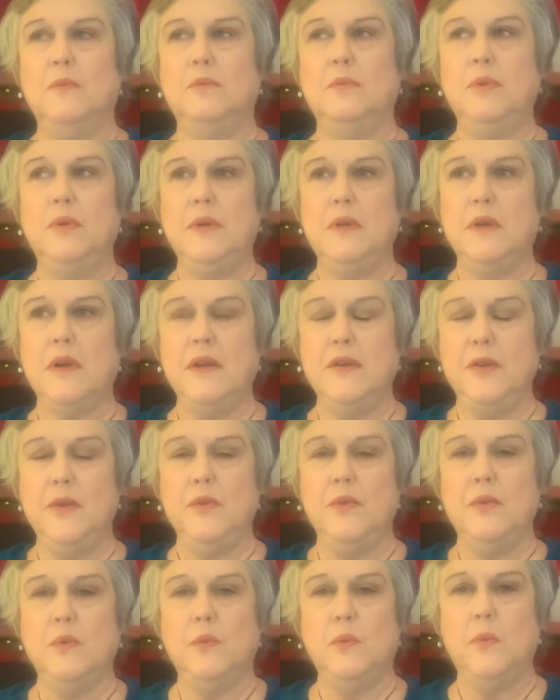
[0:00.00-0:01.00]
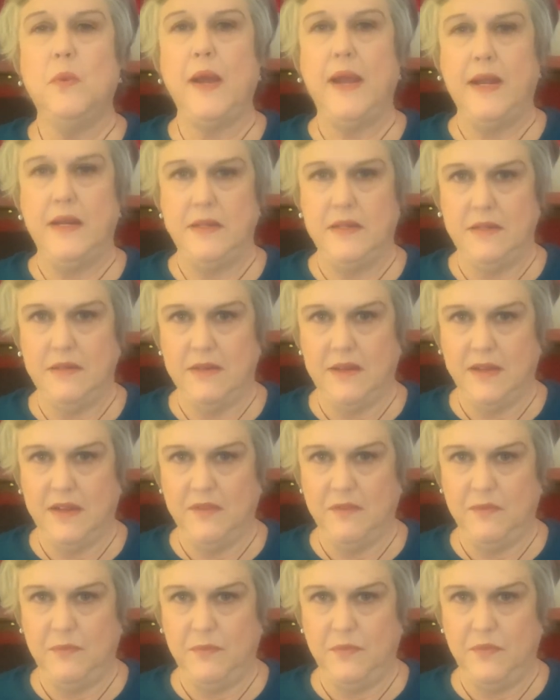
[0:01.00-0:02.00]
put on you the weight of
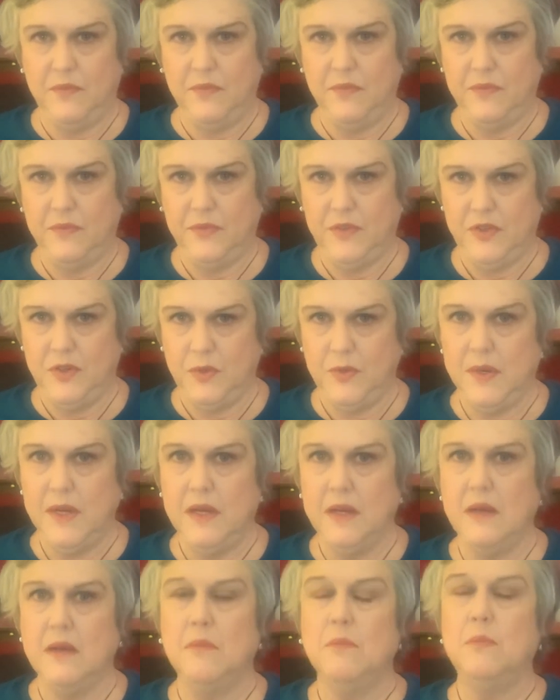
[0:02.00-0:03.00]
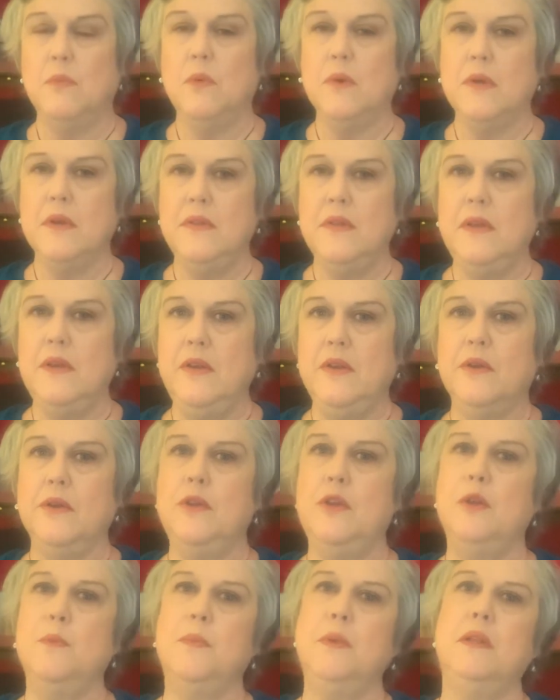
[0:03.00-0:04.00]
doing more than your
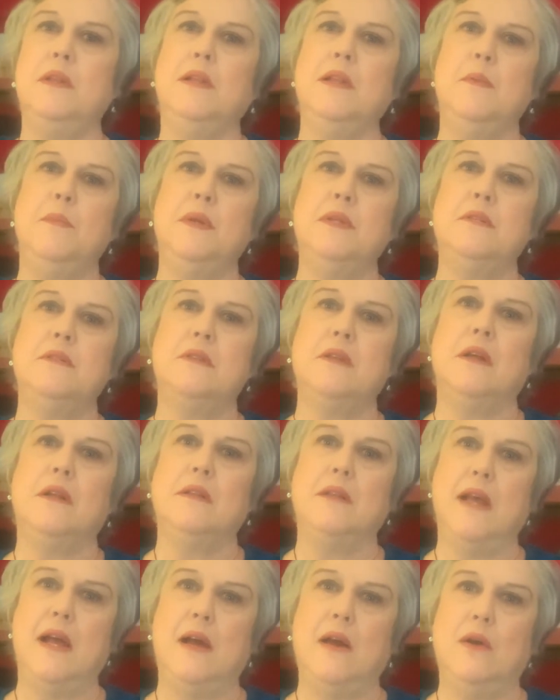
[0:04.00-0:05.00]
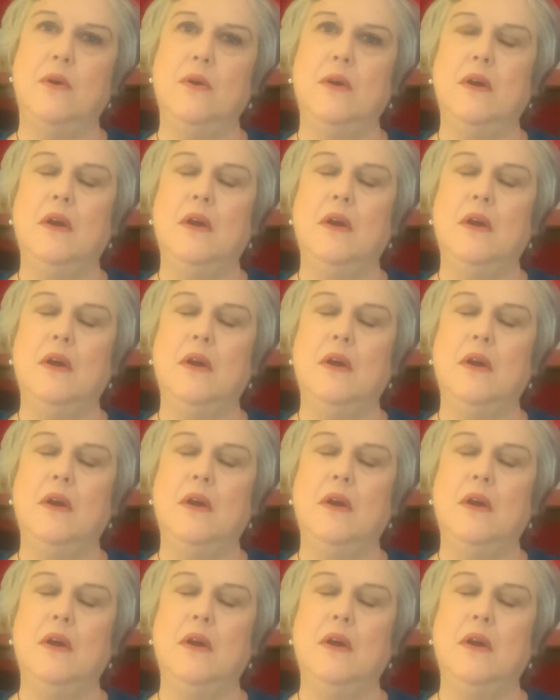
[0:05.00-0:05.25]
human limits allow,